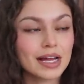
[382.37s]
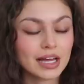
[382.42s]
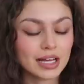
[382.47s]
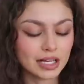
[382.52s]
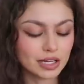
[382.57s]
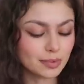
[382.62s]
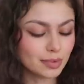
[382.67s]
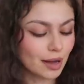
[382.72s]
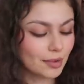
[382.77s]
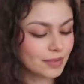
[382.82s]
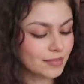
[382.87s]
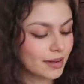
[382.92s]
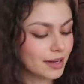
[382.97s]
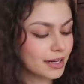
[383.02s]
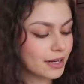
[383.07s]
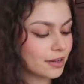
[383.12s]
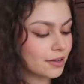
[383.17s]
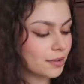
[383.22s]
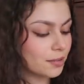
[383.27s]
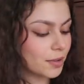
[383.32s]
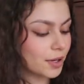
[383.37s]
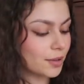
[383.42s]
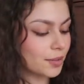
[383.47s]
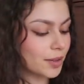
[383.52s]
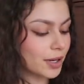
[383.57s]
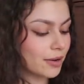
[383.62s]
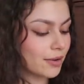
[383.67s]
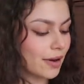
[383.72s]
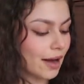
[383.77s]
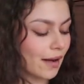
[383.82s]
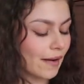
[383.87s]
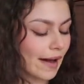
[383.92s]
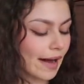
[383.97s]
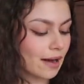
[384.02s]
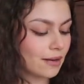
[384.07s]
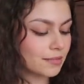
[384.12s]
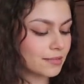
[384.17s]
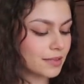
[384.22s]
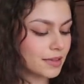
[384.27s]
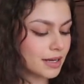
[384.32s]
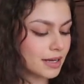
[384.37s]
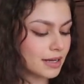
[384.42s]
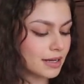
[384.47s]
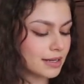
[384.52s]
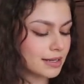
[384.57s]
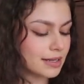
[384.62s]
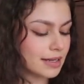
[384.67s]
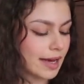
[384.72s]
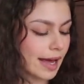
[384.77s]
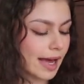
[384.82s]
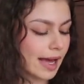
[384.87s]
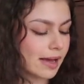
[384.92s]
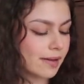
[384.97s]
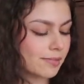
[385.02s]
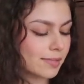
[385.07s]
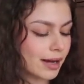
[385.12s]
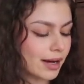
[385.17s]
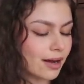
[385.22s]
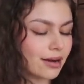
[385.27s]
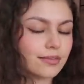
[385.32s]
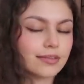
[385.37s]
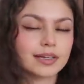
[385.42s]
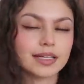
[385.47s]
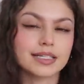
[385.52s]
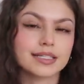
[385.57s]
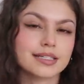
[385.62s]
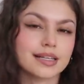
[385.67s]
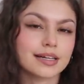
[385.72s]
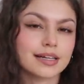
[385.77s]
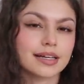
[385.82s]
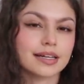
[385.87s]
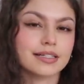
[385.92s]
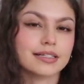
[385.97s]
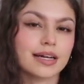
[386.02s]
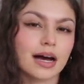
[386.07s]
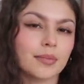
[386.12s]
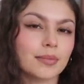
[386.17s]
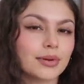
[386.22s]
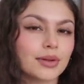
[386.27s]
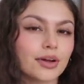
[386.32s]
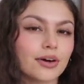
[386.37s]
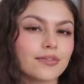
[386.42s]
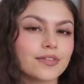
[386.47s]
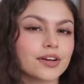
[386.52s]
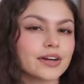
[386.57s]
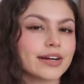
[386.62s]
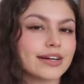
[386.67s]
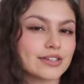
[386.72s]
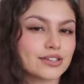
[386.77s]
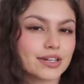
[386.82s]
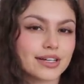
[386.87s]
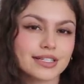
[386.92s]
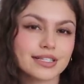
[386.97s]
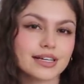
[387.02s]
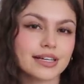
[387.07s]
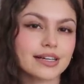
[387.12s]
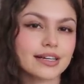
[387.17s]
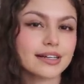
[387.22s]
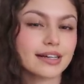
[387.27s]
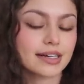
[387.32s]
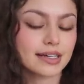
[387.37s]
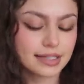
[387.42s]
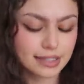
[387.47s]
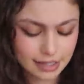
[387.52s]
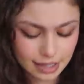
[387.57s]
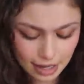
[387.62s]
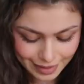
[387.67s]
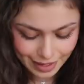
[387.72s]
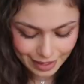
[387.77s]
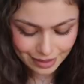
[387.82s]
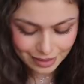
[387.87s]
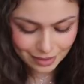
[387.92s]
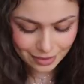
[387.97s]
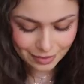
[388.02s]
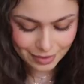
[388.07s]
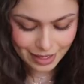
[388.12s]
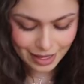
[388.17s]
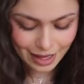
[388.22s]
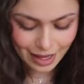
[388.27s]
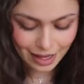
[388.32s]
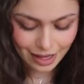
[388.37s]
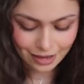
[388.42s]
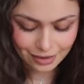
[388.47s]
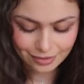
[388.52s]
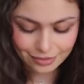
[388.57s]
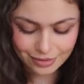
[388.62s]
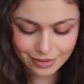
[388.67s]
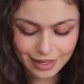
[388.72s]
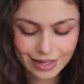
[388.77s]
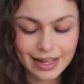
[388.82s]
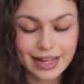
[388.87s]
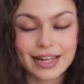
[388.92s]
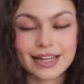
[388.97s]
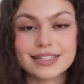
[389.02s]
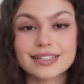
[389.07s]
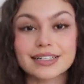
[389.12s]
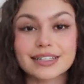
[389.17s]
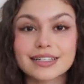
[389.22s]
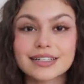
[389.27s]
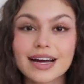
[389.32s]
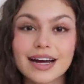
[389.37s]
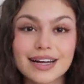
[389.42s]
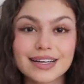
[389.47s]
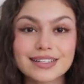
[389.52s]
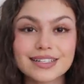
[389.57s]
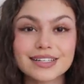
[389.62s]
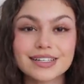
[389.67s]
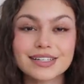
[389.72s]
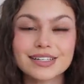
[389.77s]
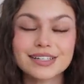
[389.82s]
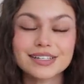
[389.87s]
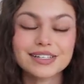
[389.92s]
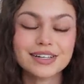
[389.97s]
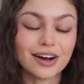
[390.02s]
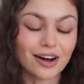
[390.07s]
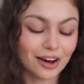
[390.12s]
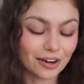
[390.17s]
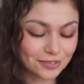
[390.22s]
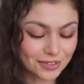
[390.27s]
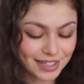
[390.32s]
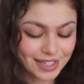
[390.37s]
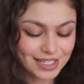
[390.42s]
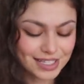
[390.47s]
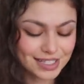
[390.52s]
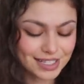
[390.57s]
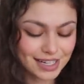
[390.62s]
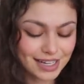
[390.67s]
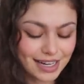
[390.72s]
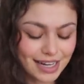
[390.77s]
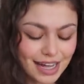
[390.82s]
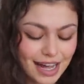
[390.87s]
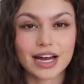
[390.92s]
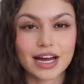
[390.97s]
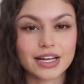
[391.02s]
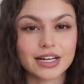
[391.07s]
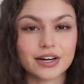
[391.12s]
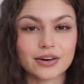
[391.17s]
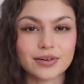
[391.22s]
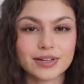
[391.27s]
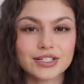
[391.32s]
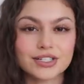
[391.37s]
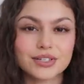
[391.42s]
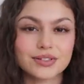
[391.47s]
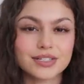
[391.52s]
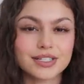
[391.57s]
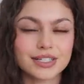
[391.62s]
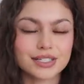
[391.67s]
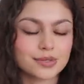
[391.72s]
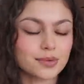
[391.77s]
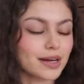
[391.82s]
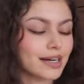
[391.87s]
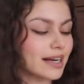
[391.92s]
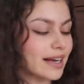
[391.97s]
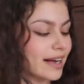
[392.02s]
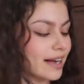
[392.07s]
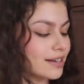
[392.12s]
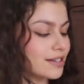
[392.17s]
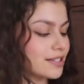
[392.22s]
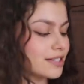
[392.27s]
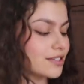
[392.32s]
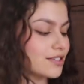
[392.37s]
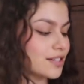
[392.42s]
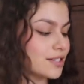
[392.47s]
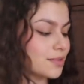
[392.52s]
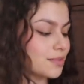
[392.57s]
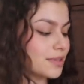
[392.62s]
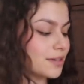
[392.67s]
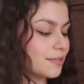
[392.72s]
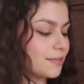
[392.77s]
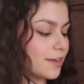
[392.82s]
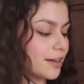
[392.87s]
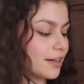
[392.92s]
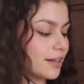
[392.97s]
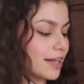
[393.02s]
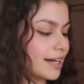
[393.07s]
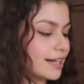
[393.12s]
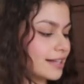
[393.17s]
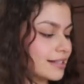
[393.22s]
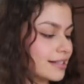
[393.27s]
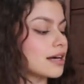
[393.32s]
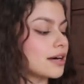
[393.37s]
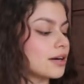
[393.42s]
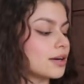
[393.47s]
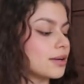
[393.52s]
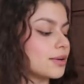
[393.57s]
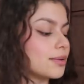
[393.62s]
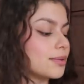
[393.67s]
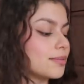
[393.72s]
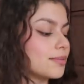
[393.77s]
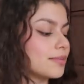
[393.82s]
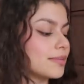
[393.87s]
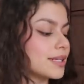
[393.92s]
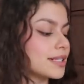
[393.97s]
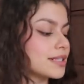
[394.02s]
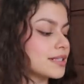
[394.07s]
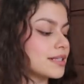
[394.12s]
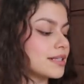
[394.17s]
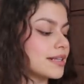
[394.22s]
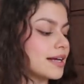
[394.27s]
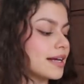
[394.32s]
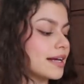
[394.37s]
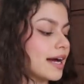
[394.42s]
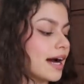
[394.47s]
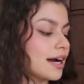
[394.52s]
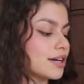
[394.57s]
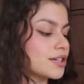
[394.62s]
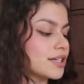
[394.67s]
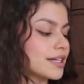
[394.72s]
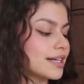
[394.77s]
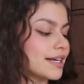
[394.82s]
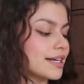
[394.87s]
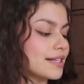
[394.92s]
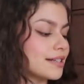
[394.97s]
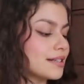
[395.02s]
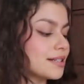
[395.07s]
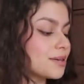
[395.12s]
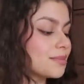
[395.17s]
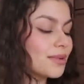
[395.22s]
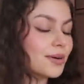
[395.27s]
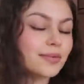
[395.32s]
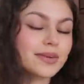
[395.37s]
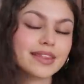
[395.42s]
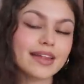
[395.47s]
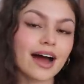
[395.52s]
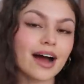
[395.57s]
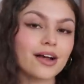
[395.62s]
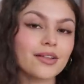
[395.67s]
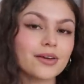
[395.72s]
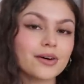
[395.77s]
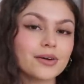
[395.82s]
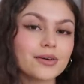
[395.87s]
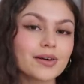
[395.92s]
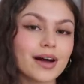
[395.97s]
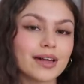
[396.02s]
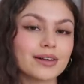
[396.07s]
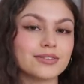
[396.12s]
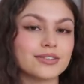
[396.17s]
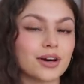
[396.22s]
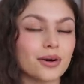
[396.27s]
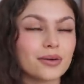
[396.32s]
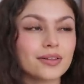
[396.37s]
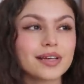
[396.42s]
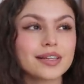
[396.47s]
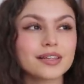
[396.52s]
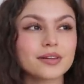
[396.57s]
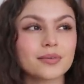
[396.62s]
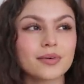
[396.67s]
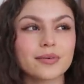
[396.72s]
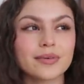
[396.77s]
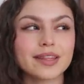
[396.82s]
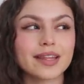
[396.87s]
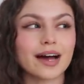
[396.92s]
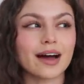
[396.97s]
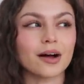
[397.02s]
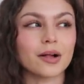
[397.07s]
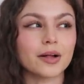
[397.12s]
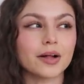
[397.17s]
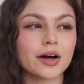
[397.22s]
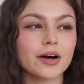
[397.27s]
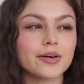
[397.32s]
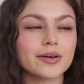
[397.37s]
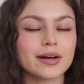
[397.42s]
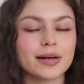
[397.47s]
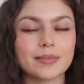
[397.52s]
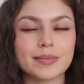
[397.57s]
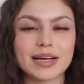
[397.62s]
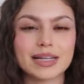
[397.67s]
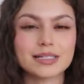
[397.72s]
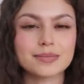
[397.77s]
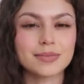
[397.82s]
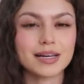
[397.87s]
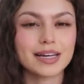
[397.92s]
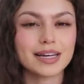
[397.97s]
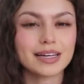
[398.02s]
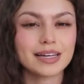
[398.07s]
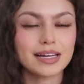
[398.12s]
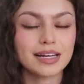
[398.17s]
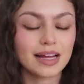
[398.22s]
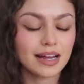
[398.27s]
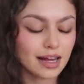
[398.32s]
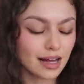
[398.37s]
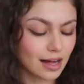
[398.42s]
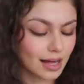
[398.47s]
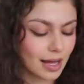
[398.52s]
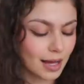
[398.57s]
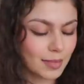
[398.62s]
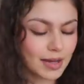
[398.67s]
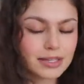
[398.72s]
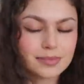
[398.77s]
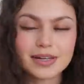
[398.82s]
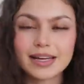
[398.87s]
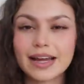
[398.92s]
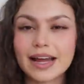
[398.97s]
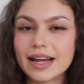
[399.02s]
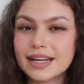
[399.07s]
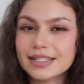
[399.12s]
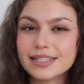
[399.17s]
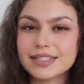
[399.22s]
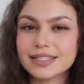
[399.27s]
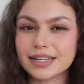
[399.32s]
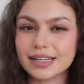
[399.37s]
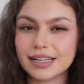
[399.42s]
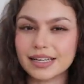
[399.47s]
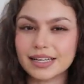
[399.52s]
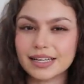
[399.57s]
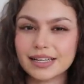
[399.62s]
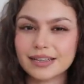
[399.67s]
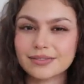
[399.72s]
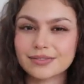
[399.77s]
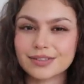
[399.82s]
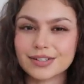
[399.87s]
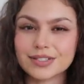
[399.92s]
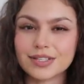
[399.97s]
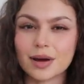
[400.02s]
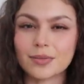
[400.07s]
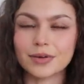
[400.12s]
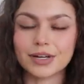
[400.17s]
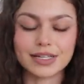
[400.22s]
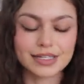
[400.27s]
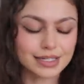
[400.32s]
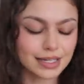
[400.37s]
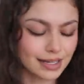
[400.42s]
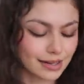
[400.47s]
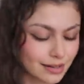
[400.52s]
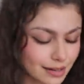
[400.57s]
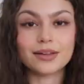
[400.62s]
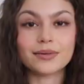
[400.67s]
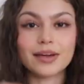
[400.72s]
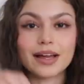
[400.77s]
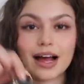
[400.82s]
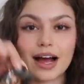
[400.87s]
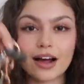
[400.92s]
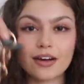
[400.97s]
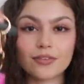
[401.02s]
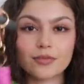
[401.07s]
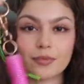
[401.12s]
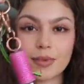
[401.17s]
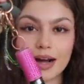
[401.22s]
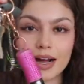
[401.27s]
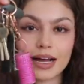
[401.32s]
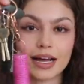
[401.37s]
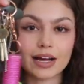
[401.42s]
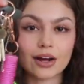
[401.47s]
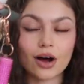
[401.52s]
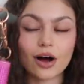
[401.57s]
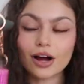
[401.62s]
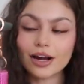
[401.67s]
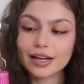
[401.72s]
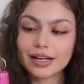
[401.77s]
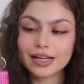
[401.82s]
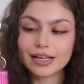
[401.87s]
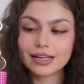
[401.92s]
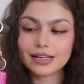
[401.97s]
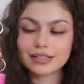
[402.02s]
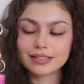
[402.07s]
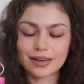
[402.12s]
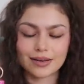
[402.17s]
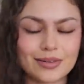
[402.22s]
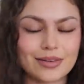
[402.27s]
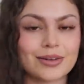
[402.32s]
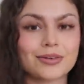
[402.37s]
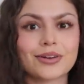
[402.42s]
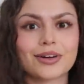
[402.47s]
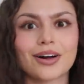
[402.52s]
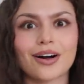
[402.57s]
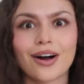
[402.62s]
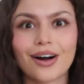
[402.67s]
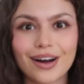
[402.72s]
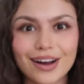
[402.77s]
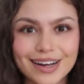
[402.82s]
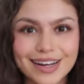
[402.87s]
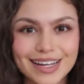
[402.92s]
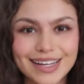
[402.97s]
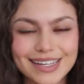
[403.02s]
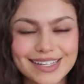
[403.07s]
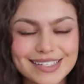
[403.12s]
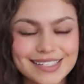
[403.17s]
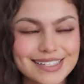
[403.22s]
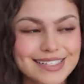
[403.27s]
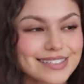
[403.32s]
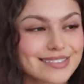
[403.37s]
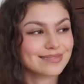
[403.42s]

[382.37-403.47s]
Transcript: You can probably find it on the Real Real. I'll have the name of it down below if you're interested in it. Then we have hand sanitizer, obviously. I always use this one and just refill it. So this actually isn't the one with aloe. I don't like the one with aloe. It makes my it makes my hand sticky for some reason. Then we have my car keys. Car keys.